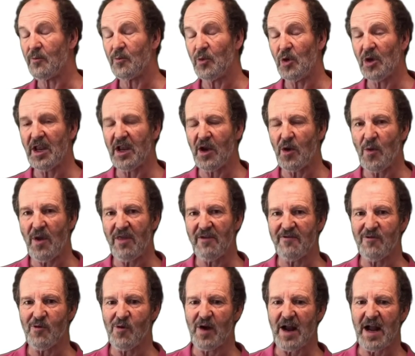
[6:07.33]
looking at weather
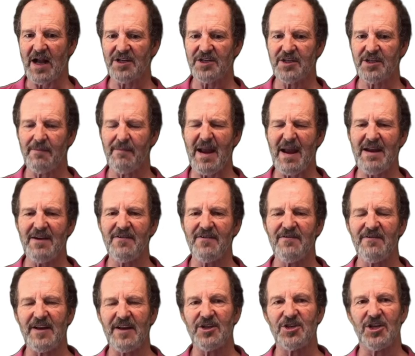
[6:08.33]
forecasts, the main
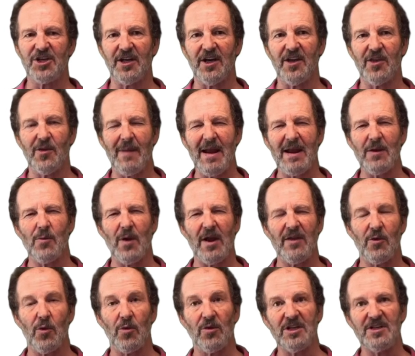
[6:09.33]
feature and the main way that
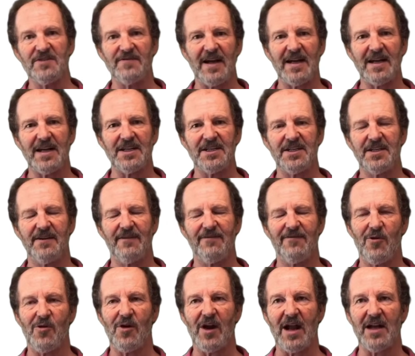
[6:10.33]
all these
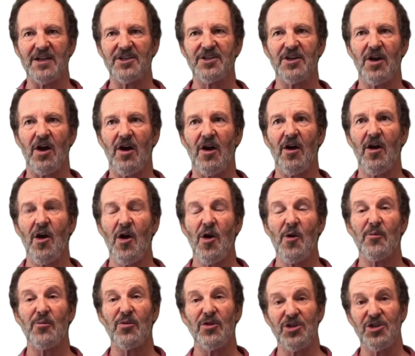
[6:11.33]
forecasts are
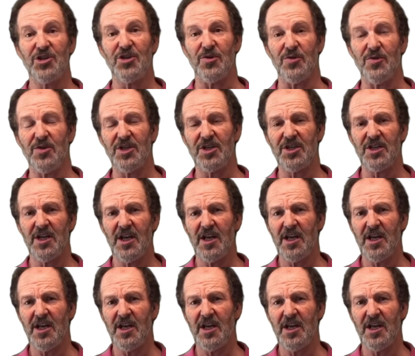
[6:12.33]
produced